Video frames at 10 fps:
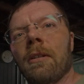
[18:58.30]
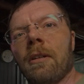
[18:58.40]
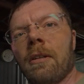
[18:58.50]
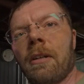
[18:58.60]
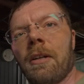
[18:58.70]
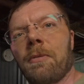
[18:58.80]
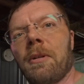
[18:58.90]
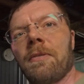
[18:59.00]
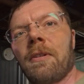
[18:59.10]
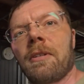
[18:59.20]
Alright,
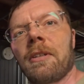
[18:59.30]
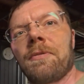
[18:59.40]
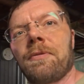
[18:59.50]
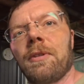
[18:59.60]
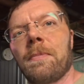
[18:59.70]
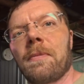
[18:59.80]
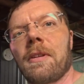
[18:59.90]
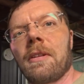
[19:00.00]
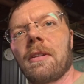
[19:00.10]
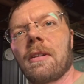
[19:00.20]
well I've already flipped
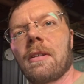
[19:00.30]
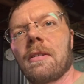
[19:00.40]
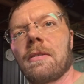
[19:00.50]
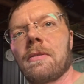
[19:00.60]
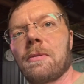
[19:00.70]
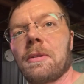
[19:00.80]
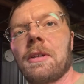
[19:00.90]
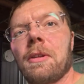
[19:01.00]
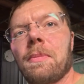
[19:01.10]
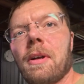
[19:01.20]
the, or
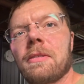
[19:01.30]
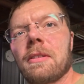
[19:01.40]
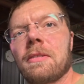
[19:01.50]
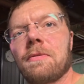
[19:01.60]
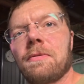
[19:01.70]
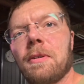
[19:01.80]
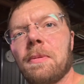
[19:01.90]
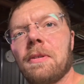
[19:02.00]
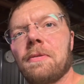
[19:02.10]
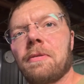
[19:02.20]
in the process of
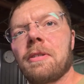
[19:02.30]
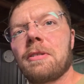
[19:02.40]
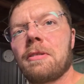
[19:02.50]
flipping the freeze